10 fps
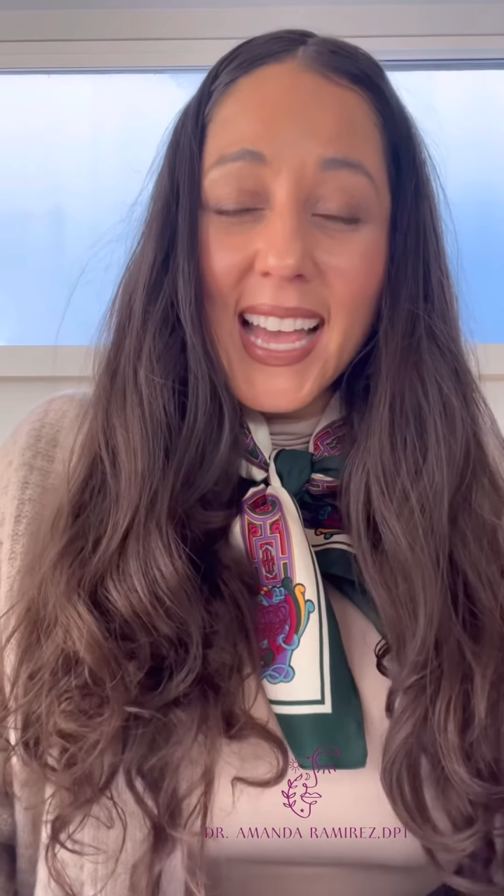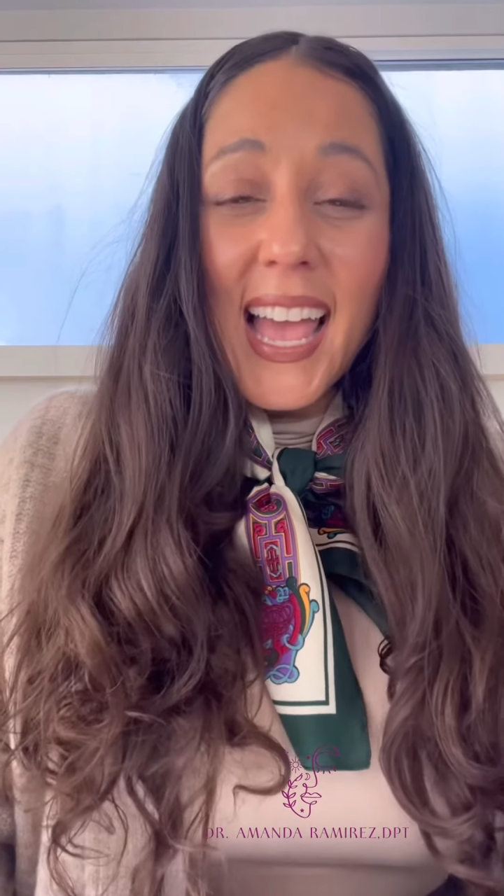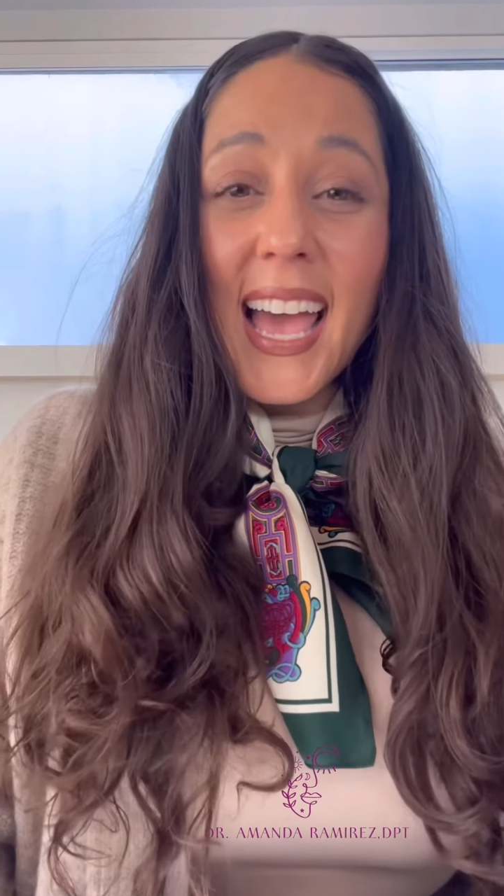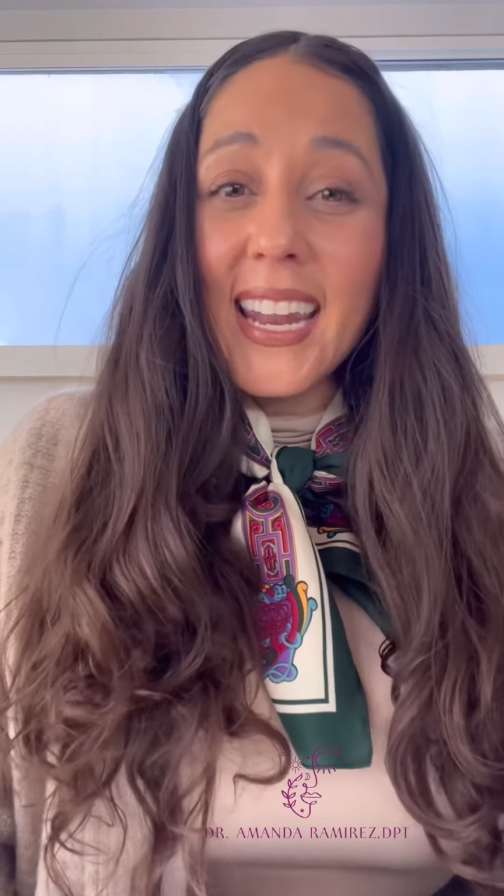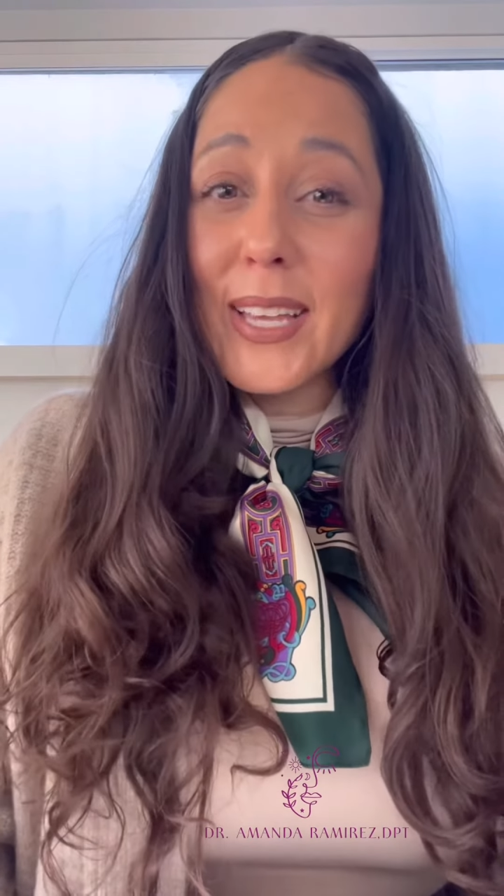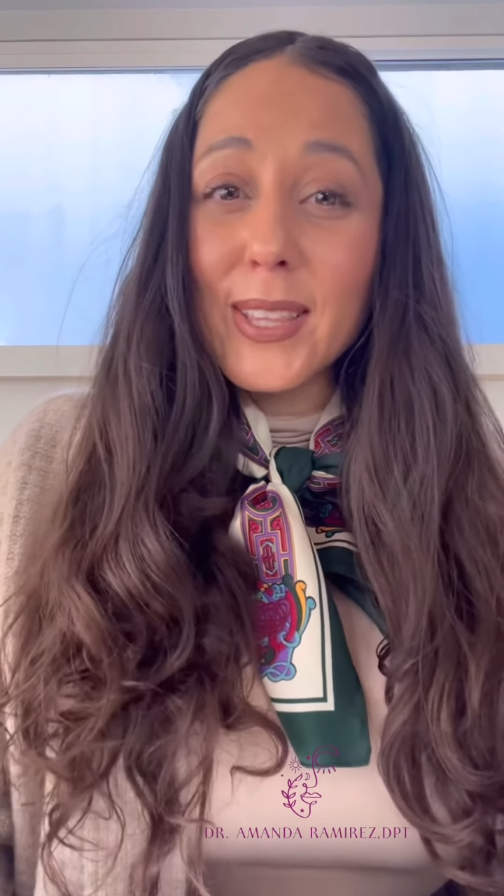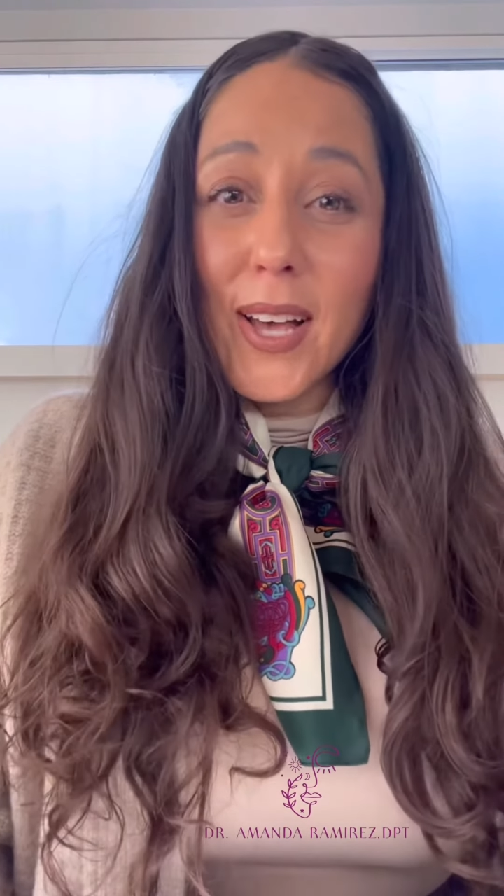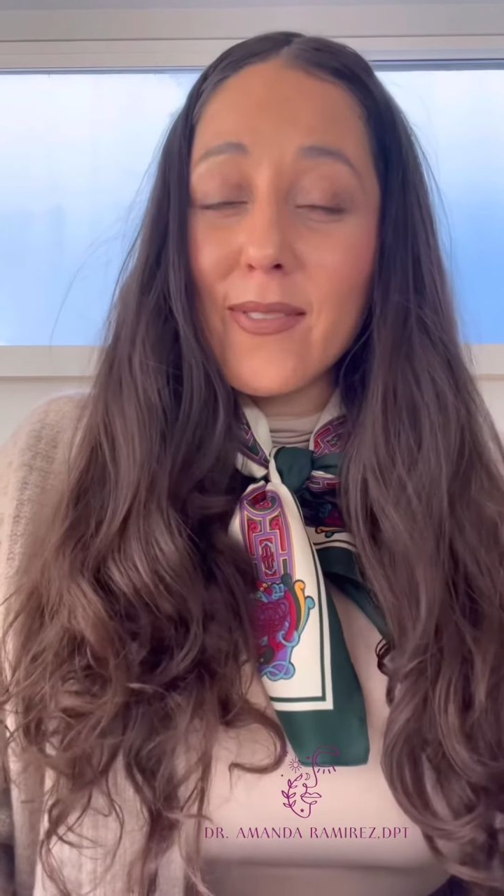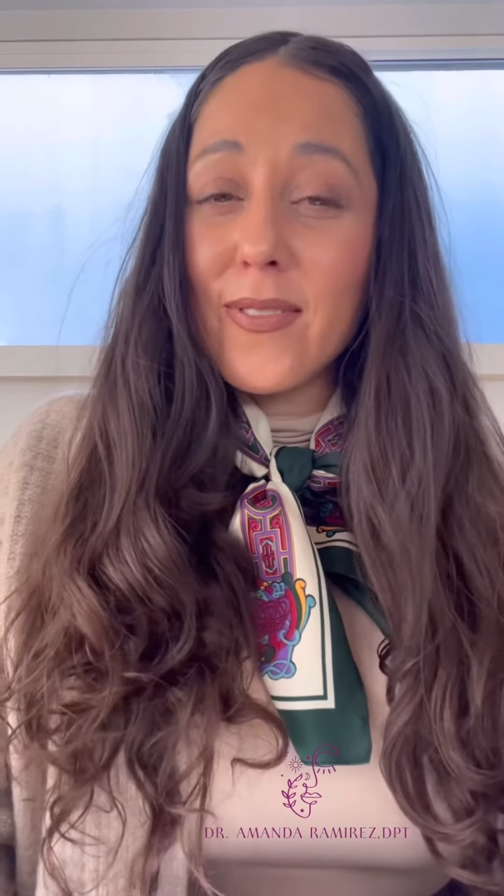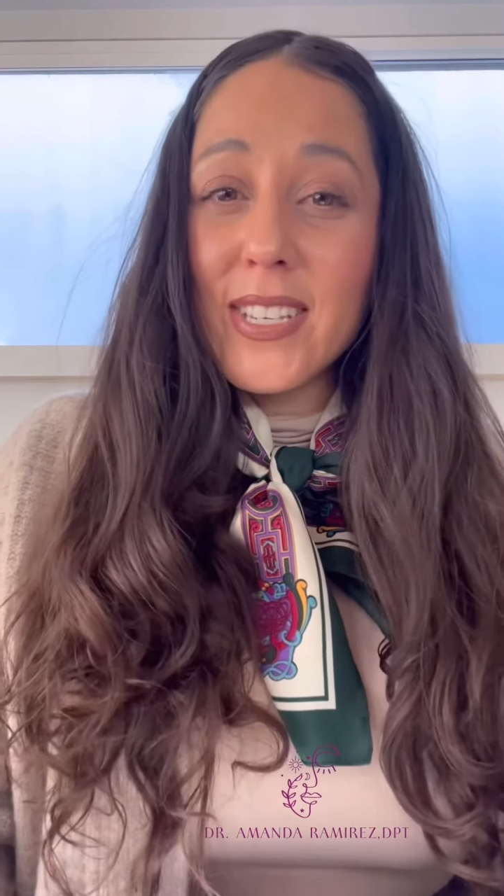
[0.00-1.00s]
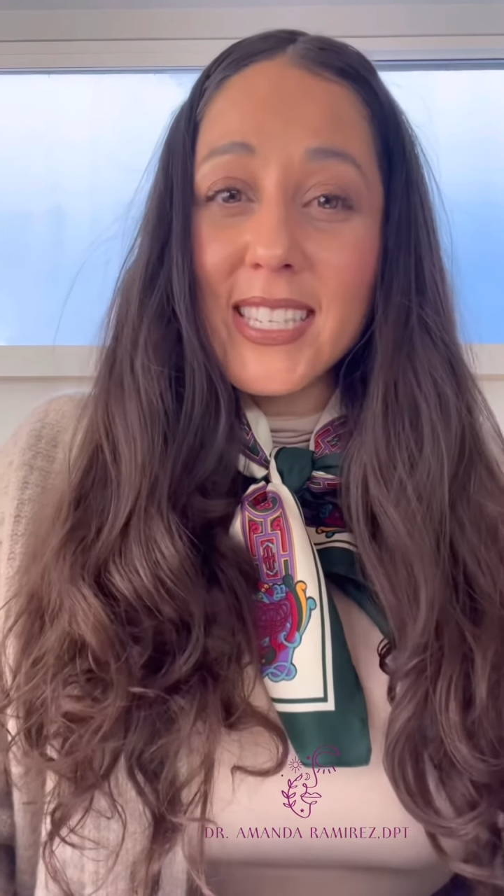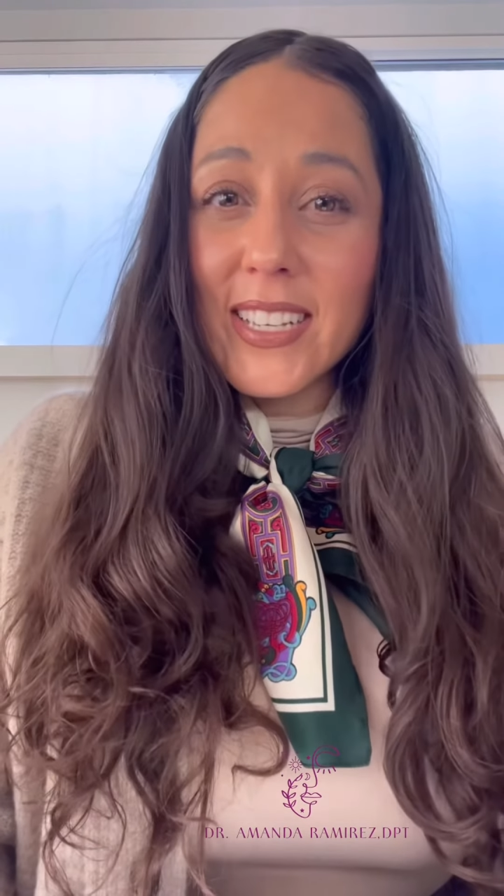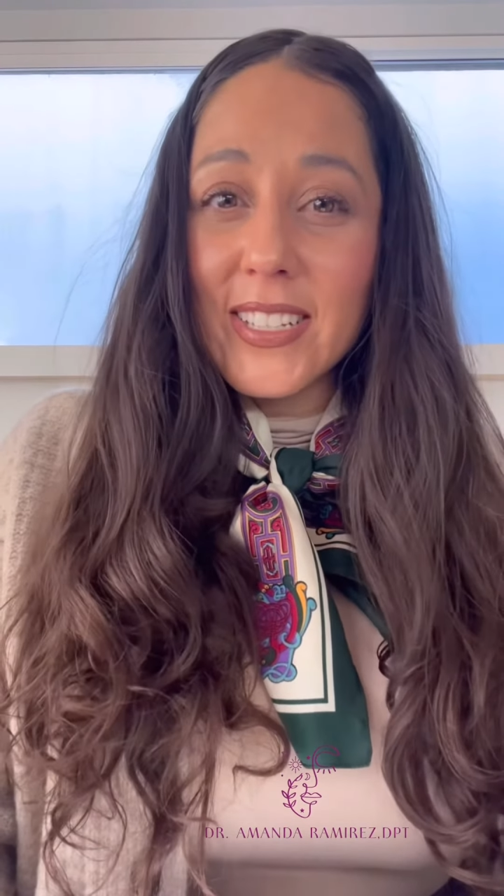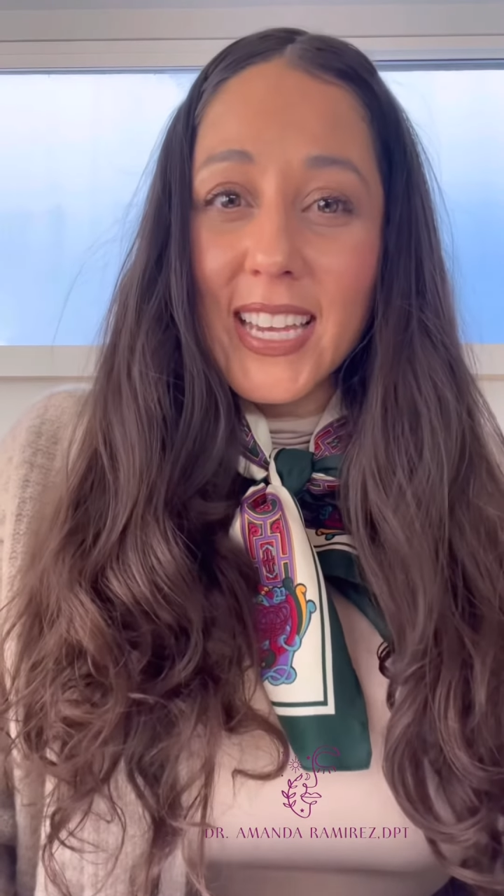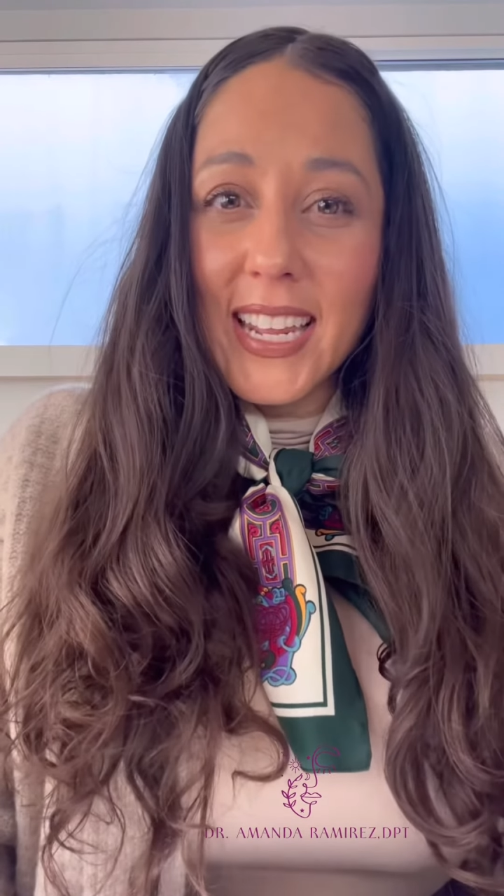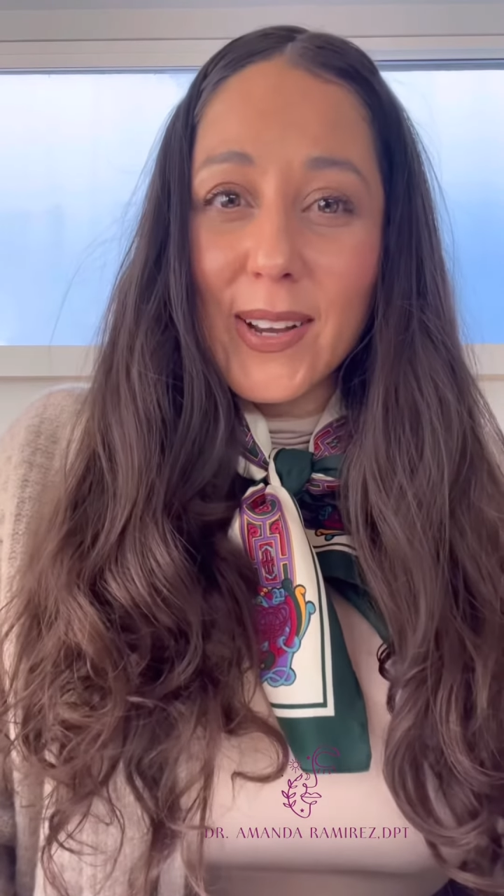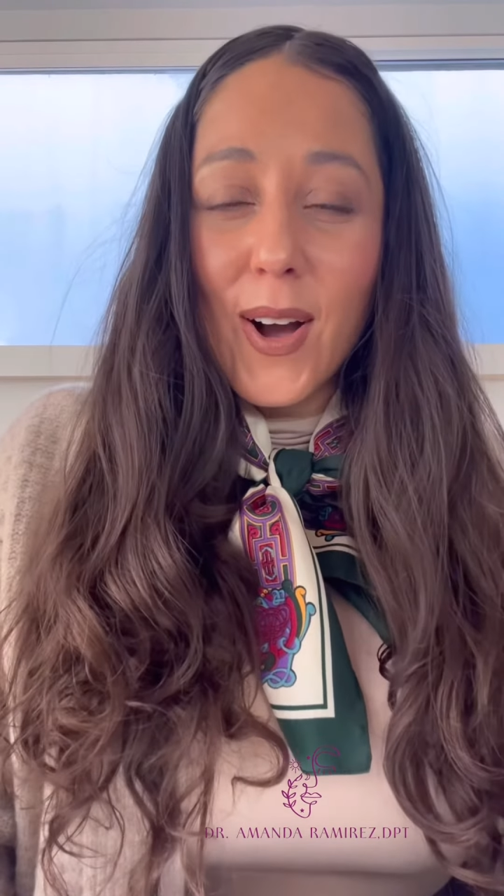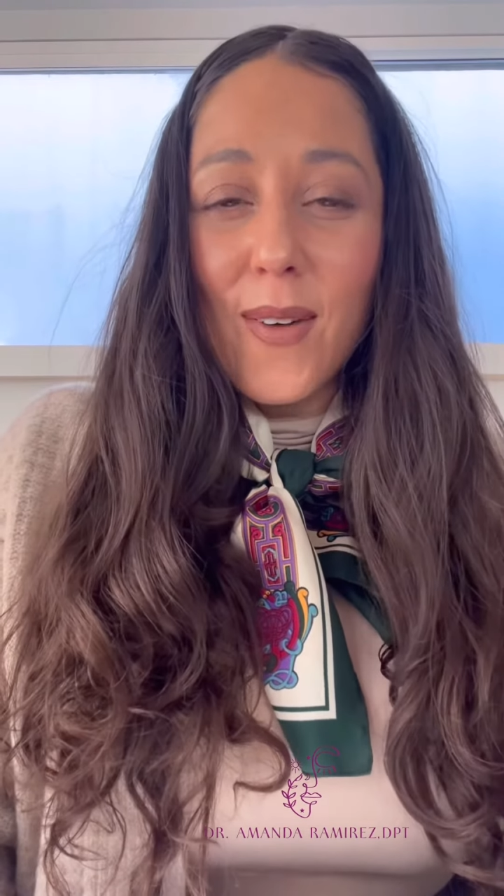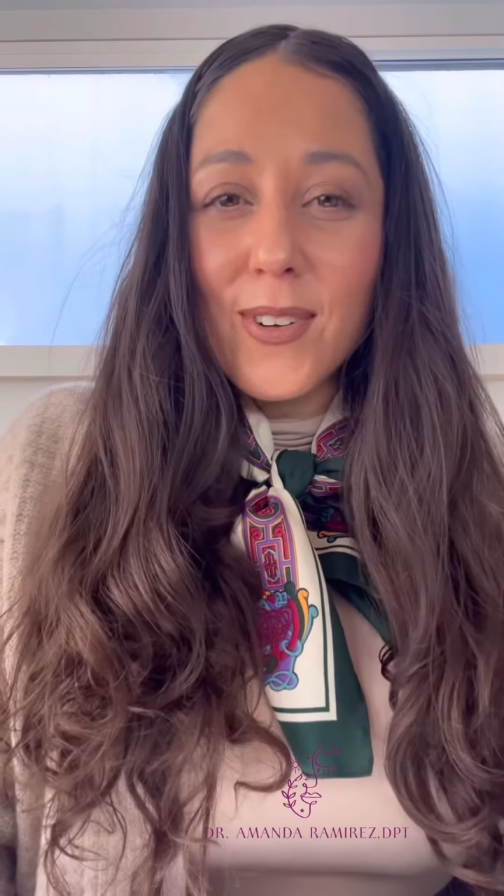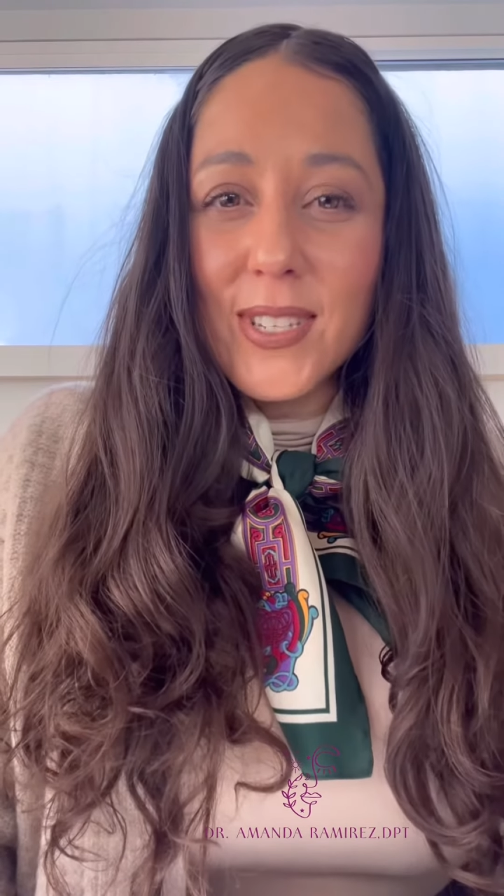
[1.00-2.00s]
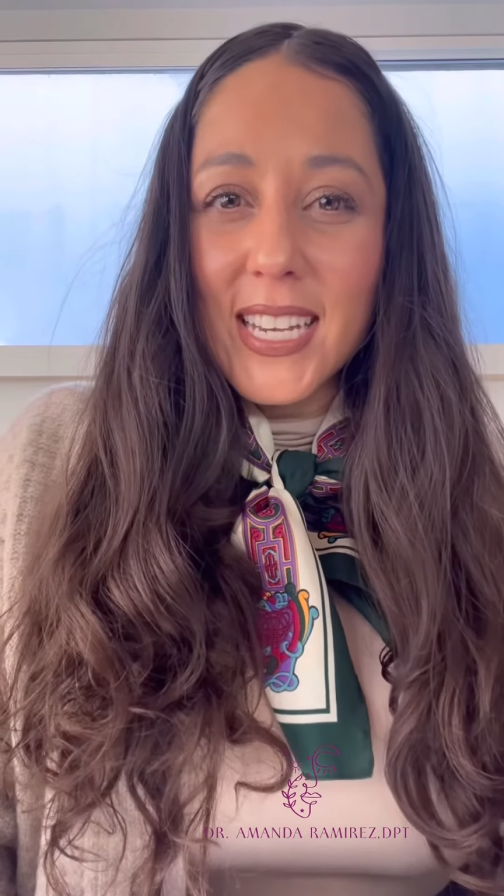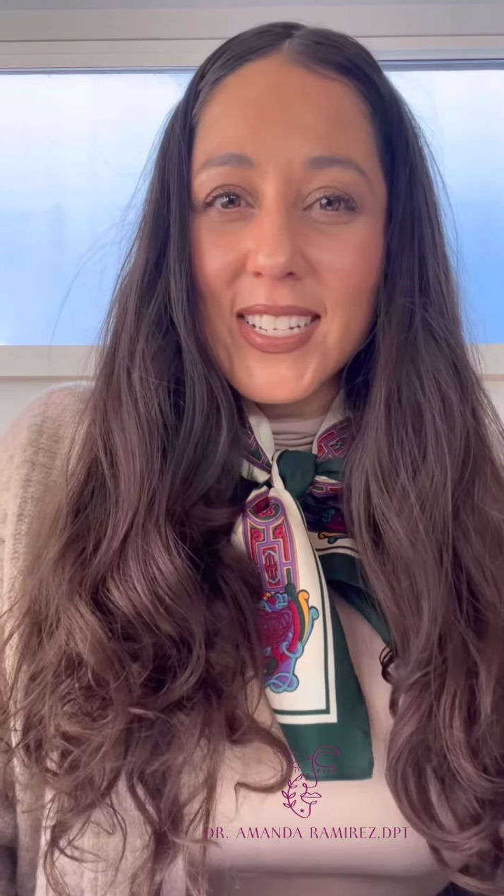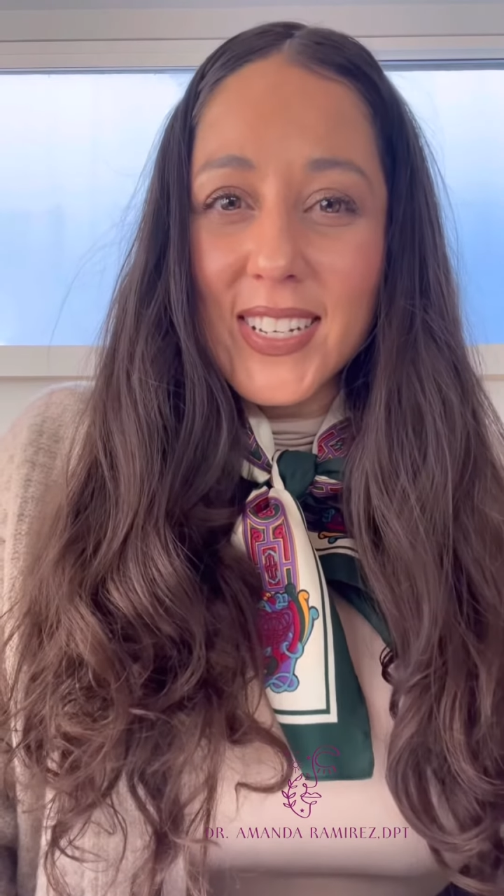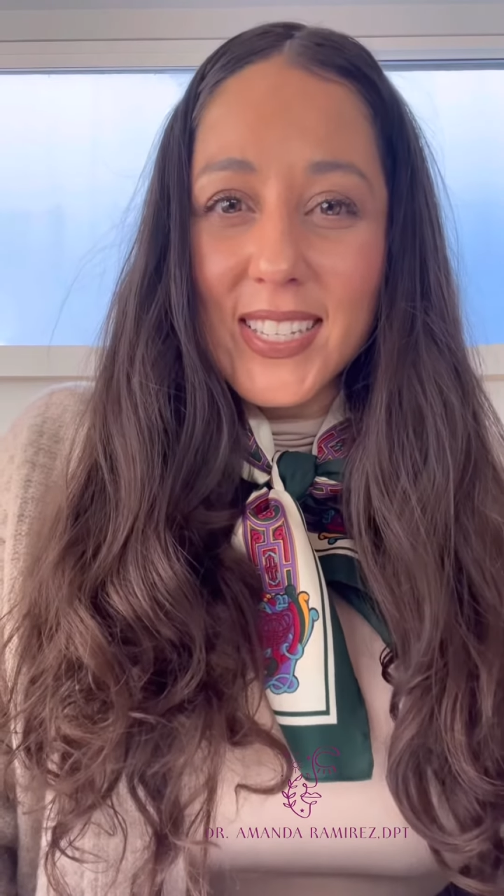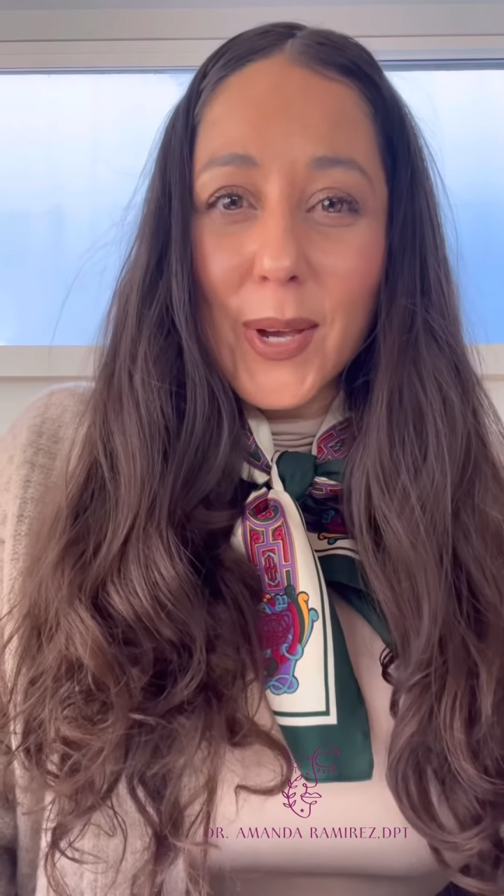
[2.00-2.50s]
and I love facilitating conversations